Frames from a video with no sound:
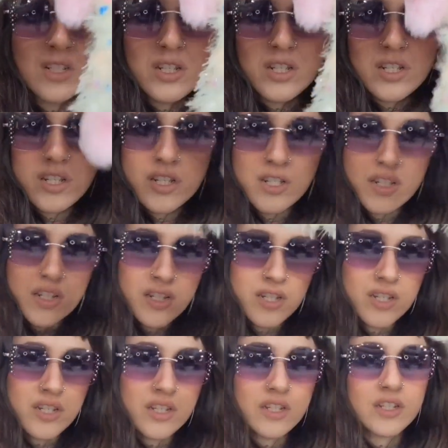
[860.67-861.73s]

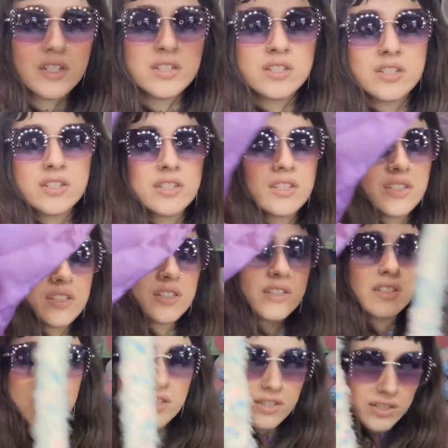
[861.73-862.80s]

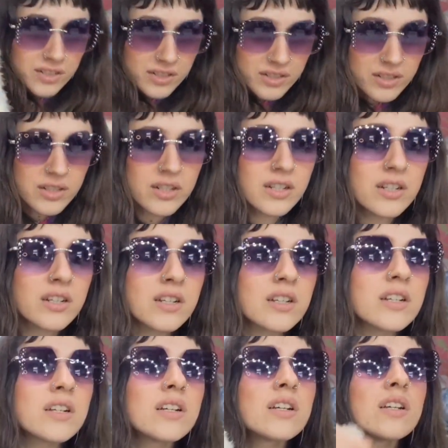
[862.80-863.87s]

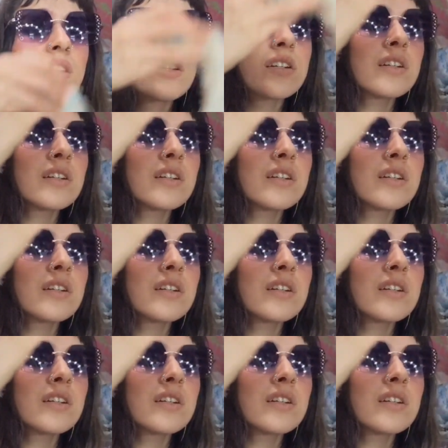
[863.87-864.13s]
(no one is talking)